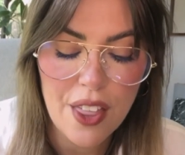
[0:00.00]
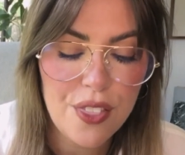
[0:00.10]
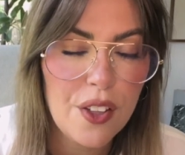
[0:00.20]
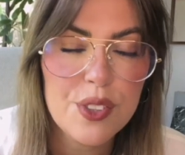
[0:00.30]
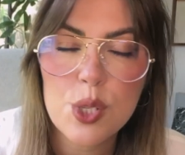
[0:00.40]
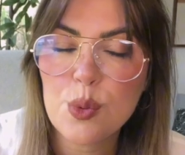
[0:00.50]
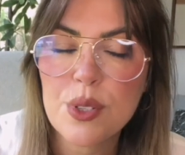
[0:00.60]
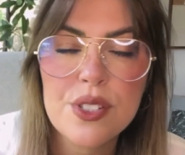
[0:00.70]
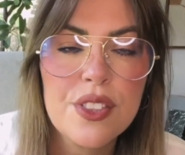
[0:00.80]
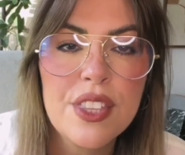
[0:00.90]
I thought this
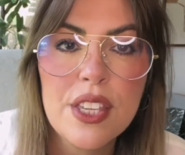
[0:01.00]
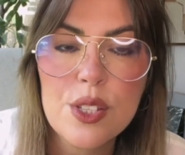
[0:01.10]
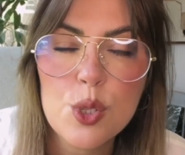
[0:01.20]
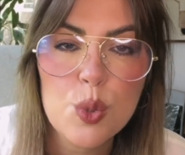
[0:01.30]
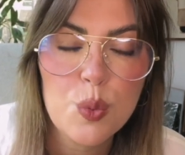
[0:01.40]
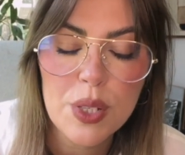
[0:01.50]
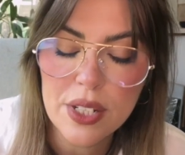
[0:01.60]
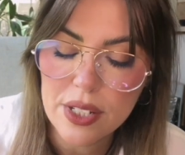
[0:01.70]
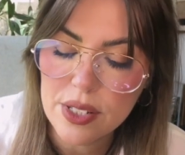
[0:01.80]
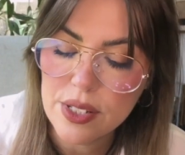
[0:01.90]
was the
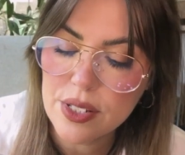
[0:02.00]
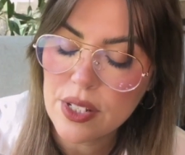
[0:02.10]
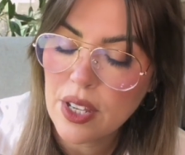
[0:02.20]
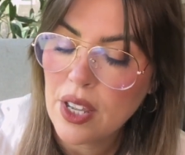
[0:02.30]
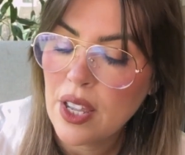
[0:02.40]
sweetest.